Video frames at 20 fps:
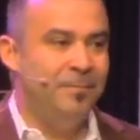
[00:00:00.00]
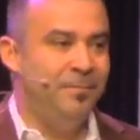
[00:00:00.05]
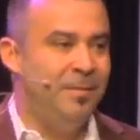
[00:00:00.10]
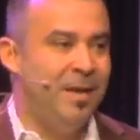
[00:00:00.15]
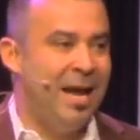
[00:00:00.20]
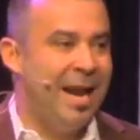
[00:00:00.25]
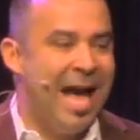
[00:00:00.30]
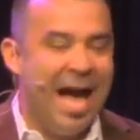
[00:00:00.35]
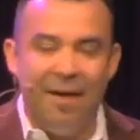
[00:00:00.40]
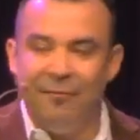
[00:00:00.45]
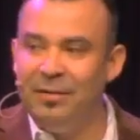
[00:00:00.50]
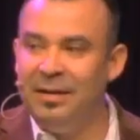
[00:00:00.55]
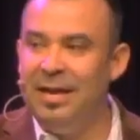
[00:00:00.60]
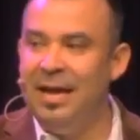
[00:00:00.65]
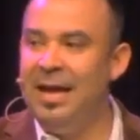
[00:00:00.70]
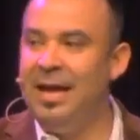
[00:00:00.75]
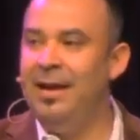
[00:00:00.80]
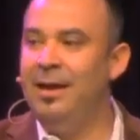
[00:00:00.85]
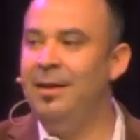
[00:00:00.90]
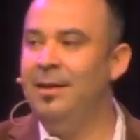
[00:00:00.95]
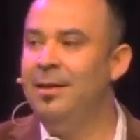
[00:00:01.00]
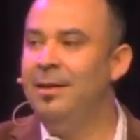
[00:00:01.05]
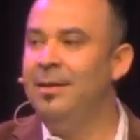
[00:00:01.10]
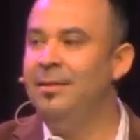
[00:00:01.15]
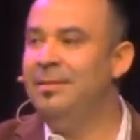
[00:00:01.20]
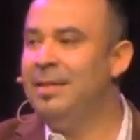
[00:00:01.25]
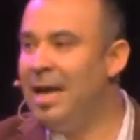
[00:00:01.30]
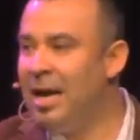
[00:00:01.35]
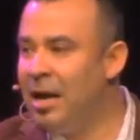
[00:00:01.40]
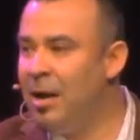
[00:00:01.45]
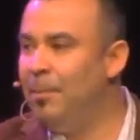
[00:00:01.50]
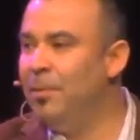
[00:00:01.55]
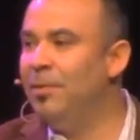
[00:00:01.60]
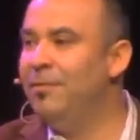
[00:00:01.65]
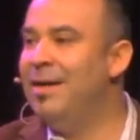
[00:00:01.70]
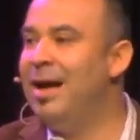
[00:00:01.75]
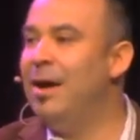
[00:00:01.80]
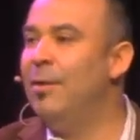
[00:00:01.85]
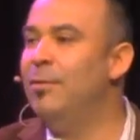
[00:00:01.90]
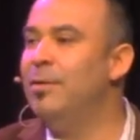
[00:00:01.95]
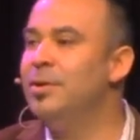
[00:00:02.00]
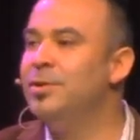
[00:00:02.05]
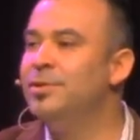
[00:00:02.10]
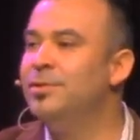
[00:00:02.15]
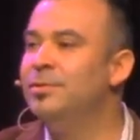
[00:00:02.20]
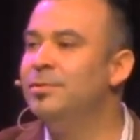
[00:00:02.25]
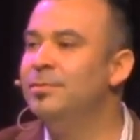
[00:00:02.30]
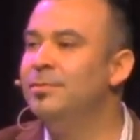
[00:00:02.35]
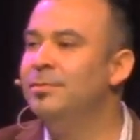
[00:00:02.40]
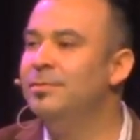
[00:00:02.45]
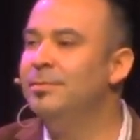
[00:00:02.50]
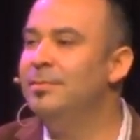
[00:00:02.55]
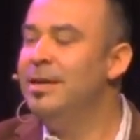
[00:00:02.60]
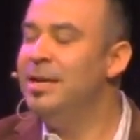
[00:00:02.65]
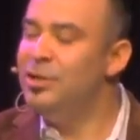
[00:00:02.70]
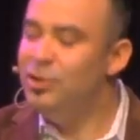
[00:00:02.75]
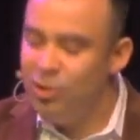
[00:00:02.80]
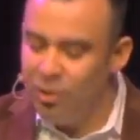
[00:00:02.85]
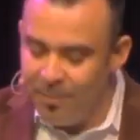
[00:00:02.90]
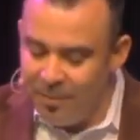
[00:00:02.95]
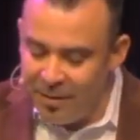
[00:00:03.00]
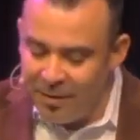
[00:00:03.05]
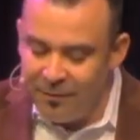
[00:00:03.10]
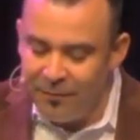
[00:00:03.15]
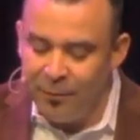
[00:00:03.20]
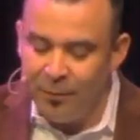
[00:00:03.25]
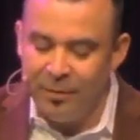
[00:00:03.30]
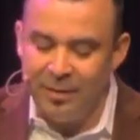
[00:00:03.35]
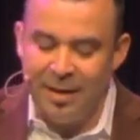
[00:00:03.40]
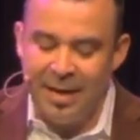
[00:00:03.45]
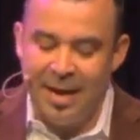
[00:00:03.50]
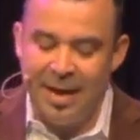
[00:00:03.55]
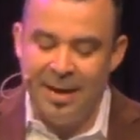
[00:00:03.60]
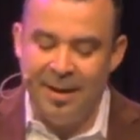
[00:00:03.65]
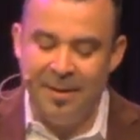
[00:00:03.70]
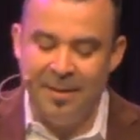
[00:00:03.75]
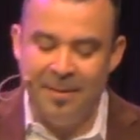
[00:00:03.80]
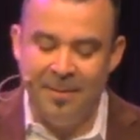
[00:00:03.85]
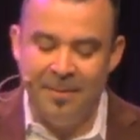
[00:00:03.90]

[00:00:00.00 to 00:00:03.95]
not half a day, not a couple of hours. It should be a full day.